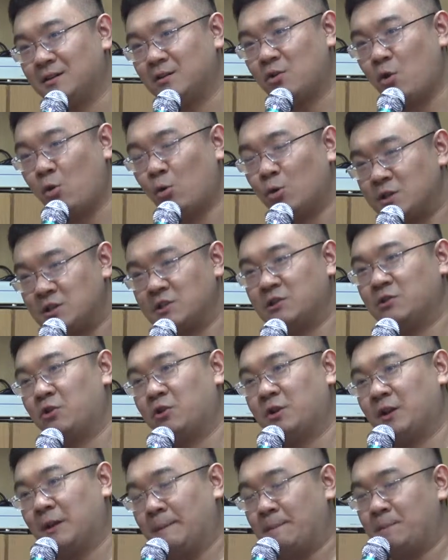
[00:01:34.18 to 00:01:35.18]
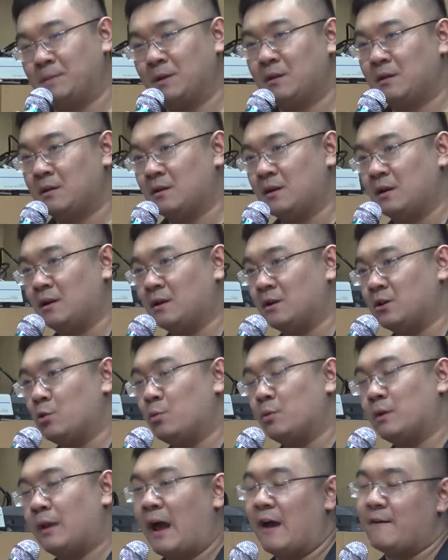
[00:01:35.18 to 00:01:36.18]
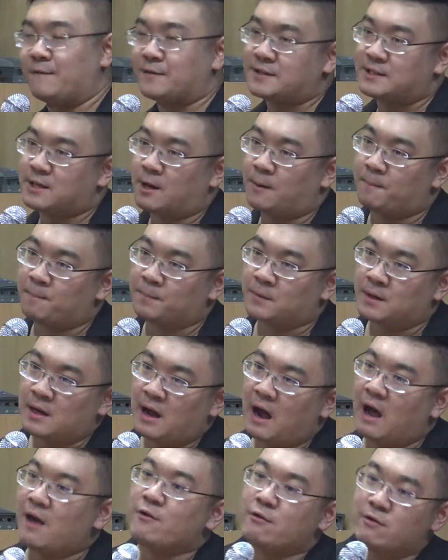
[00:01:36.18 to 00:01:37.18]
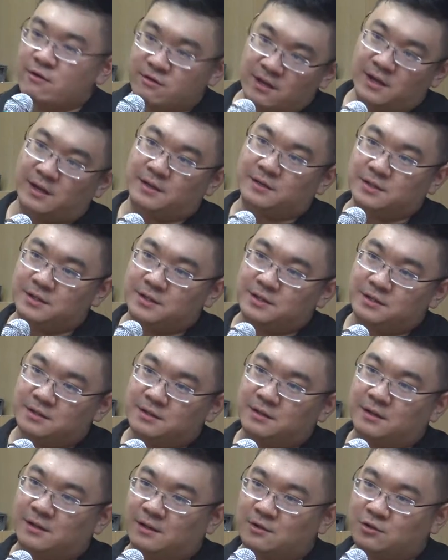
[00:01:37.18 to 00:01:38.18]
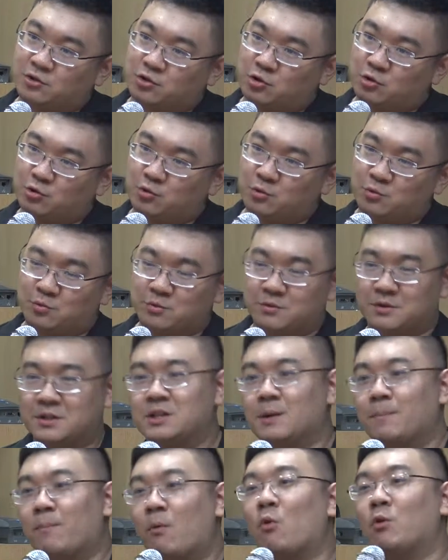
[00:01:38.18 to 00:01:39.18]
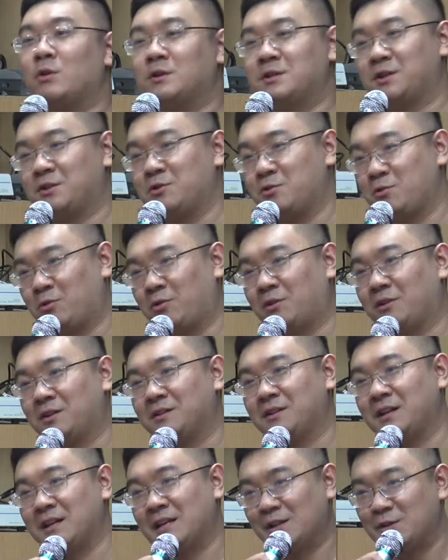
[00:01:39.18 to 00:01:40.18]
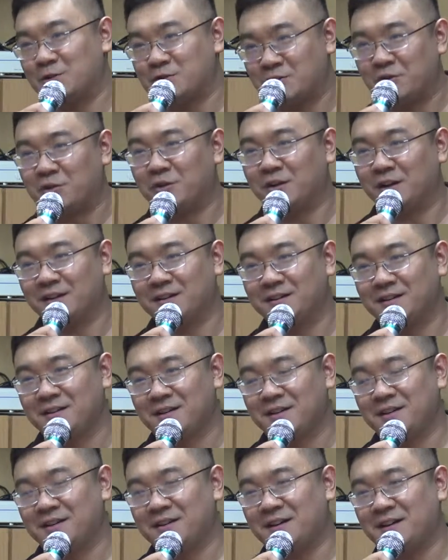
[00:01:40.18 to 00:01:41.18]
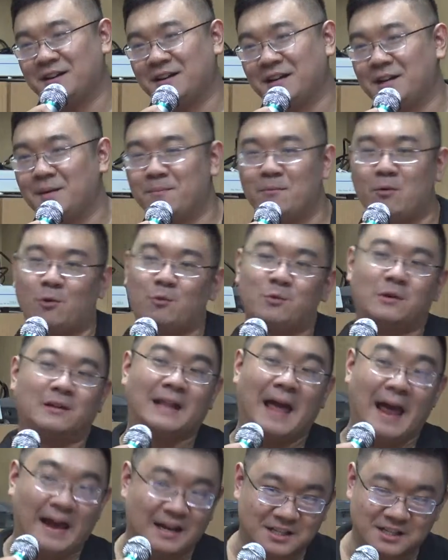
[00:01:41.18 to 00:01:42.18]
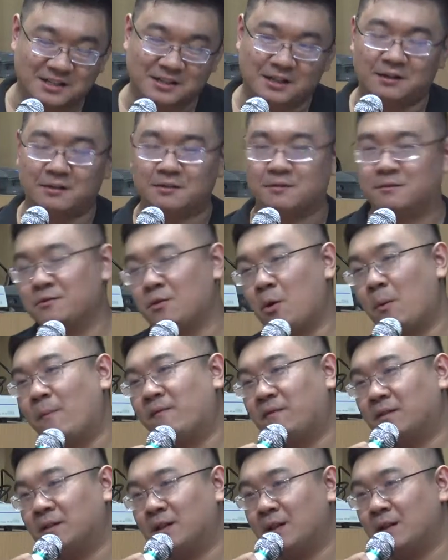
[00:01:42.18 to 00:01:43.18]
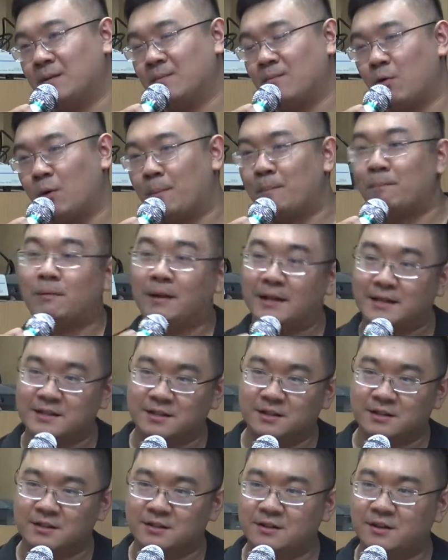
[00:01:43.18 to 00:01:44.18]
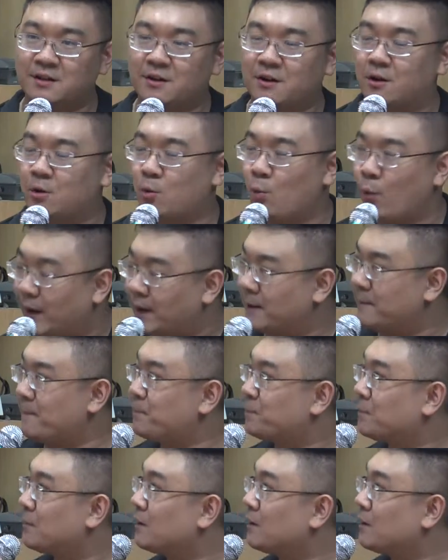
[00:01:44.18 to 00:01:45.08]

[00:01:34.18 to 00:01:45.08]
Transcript: course learning, you will have some other things to support your English learning in a more relaxing, hopefully a more pleasant way.